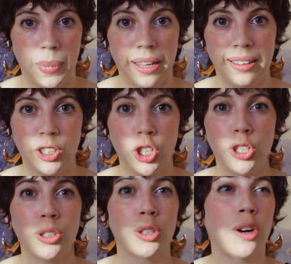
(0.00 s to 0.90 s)
but she
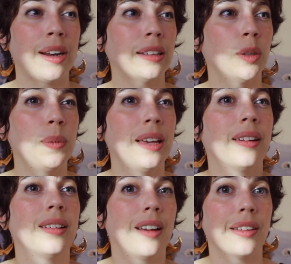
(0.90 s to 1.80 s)
just turned out to be
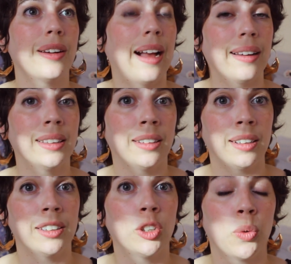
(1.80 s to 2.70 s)
another out of
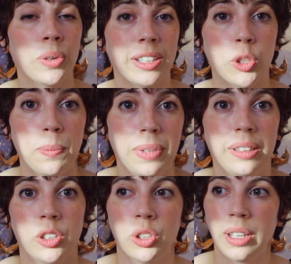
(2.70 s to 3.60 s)
touch rich
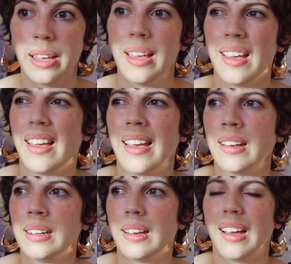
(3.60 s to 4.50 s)
bitch,
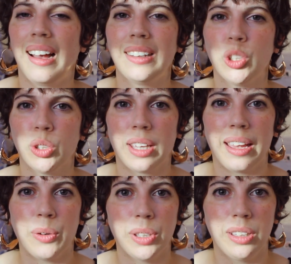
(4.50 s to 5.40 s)
and I just
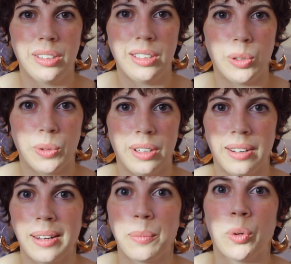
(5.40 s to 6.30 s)
can't really deal with it
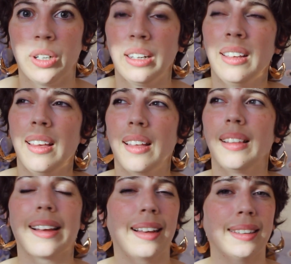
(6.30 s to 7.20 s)
anymore.
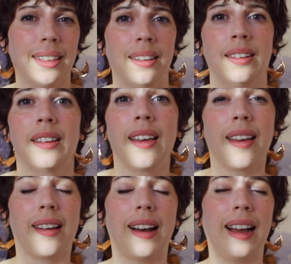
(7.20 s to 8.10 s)
Like I said,
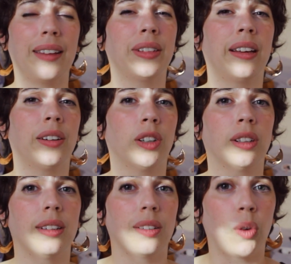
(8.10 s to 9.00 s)
I have not heard
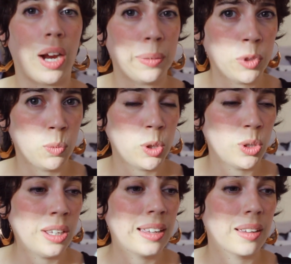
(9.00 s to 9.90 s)
Grimes'
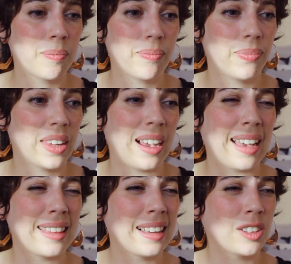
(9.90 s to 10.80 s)
music.
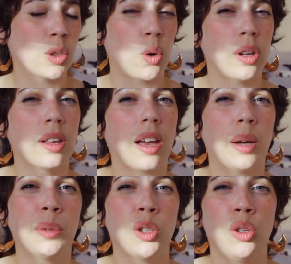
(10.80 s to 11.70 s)
I think it's totally
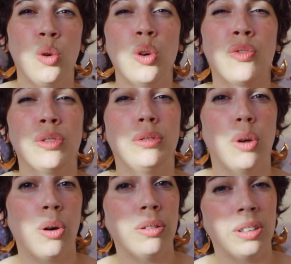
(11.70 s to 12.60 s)
up to you if you
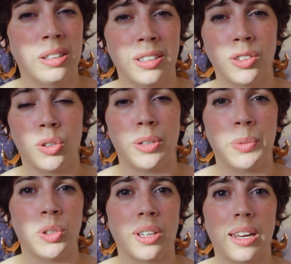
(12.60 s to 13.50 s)
don't listen to her
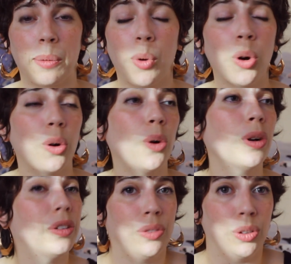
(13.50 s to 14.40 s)
music anymore,
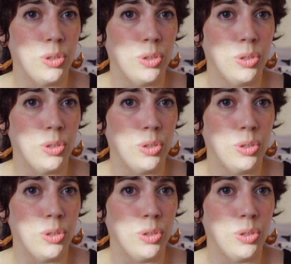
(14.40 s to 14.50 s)
or if you